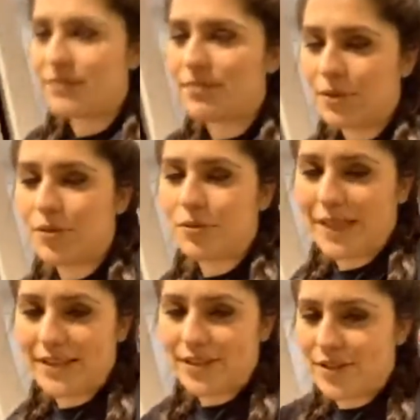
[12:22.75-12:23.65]
My
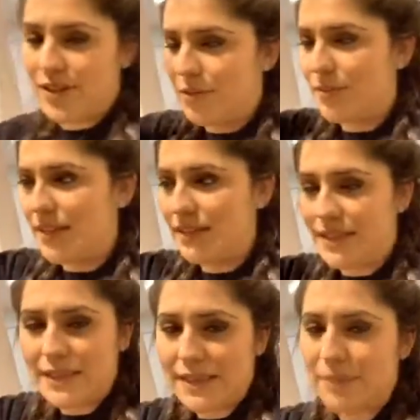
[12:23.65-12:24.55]
roommates do, everybody.
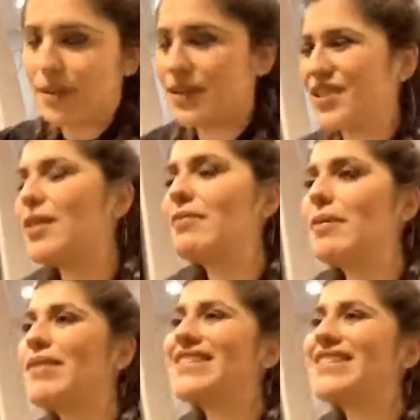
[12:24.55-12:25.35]
Disney Plus, you know what I mean?